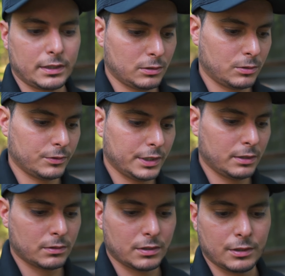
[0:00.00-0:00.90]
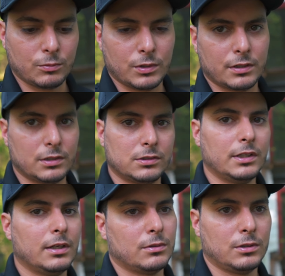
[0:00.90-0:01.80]
the whole neighborhood, where this
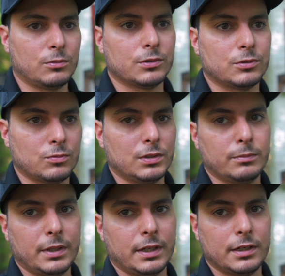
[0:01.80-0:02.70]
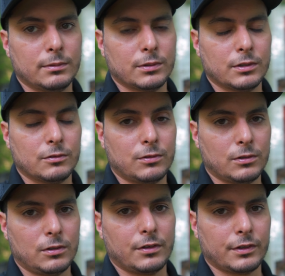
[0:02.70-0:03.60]
neighborhood was a really bad neighborhood for a
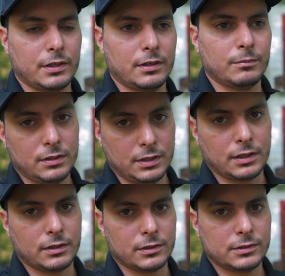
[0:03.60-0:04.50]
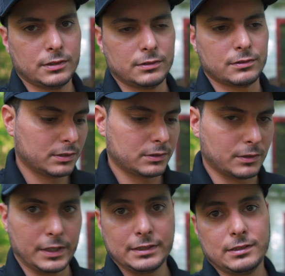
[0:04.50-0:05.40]
long time. Now it looks nicer. So
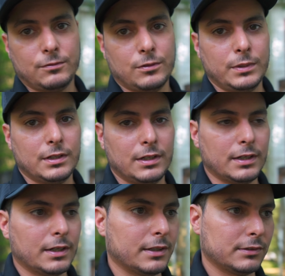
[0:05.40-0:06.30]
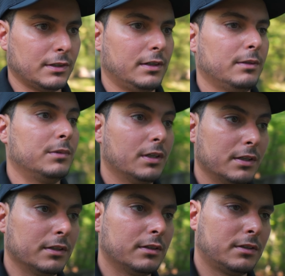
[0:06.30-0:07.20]
that's it for me today, guys. I am
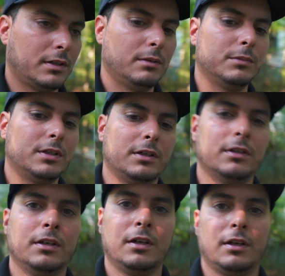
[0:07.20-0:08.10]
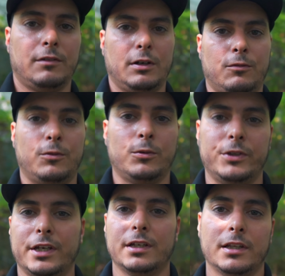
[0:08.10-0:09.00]
done. Had a full
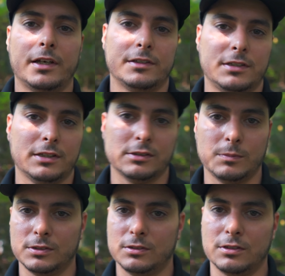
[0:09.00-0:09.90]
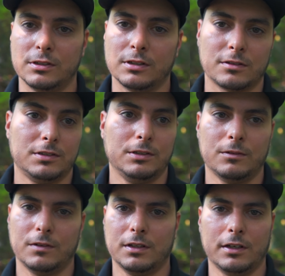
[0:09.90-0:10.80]
day, a lot of text messaging, seen
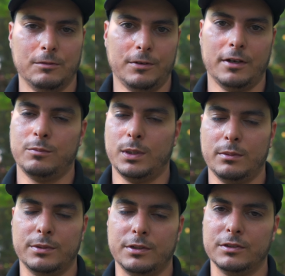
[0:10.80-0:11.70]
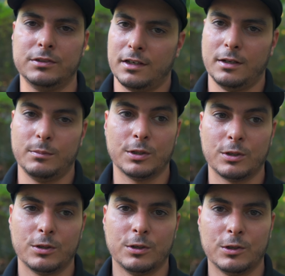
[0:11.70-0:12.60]
already like 5 properties. I'm gonna
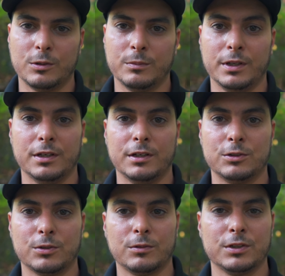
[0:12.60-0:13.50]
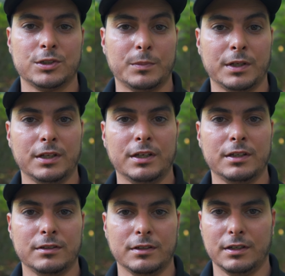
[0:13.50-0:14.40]
go home and enjoy the rest of my day,
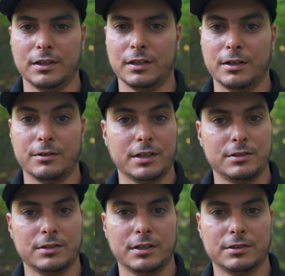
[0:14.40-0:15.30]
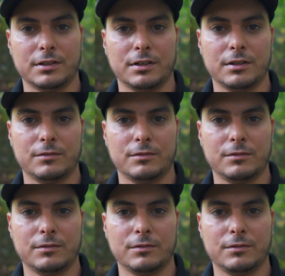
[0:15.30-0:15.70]
and I'll catch you guys on another